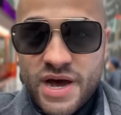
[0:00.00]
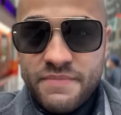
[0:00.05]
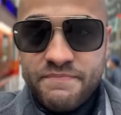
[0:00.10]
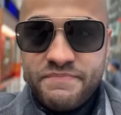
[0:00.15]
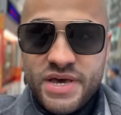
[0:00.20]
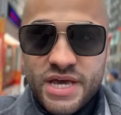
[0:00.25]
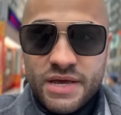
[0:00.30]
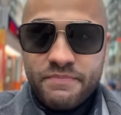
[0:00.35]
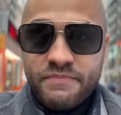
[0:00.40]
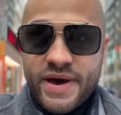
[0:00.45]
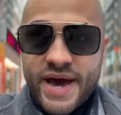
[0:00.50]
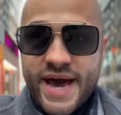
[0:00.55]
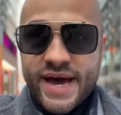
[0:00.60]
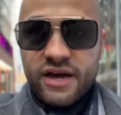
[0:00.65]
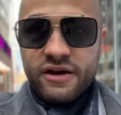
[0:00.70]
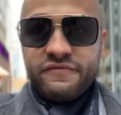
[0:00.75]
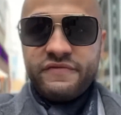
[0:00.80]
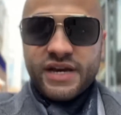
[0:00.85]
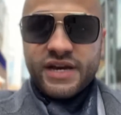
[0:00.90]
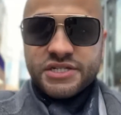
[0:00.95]
big bag
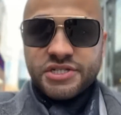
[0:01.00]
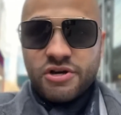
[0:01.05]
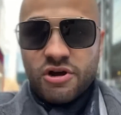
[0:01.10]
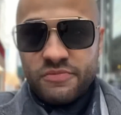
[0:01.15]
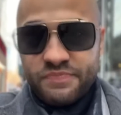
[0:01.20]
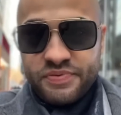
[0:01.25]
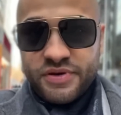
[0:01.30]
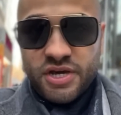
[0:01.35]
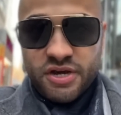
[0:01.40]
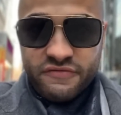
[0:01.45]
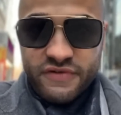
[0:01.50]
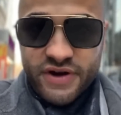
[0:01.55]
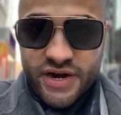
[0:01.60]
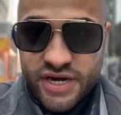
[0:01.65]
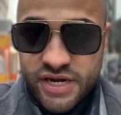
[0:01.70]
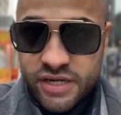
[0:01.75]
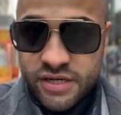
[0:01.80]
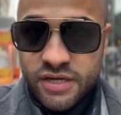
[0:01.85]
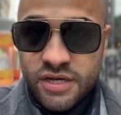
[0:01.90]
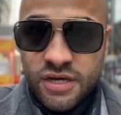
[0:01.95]
of XRP already.